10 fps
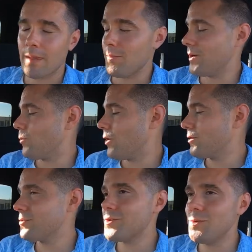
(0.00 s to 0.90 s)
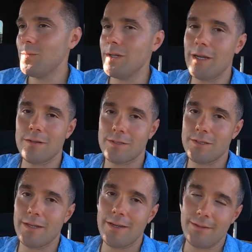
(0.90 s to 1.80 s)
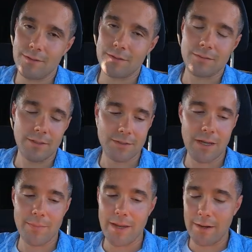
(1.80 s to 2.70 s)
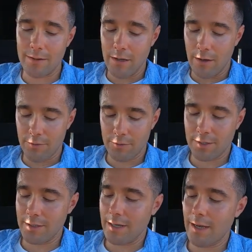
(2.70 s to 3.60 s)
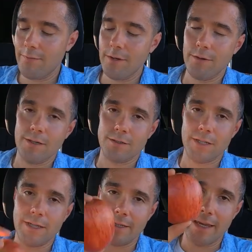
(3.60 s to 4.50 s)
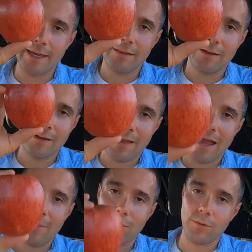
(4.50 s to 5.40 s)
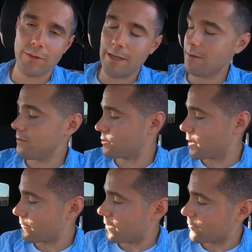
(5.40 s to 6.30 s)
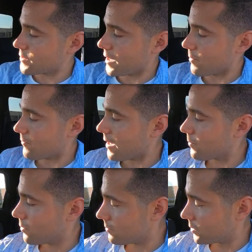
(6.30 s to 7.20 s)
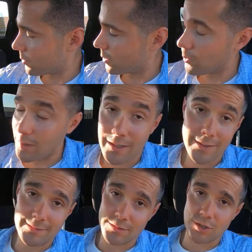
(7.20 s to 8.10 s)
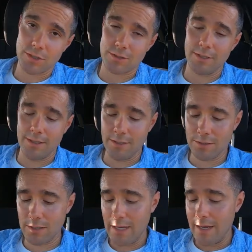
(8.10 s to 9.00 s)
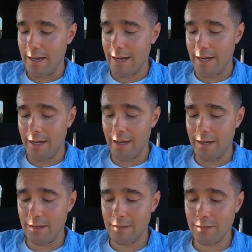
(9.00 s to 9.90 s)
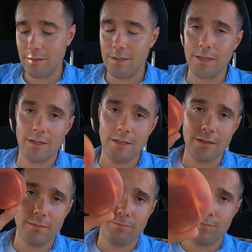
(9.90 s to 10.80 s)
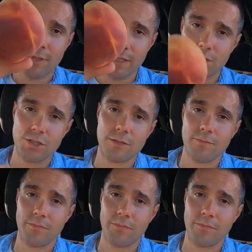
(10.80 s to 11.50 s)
But one or two bananas a day, it's it's not bad. Other thing I have here is a Gala apple. Gala is my favorite type of apple. Don't know why, it just is. And the peach.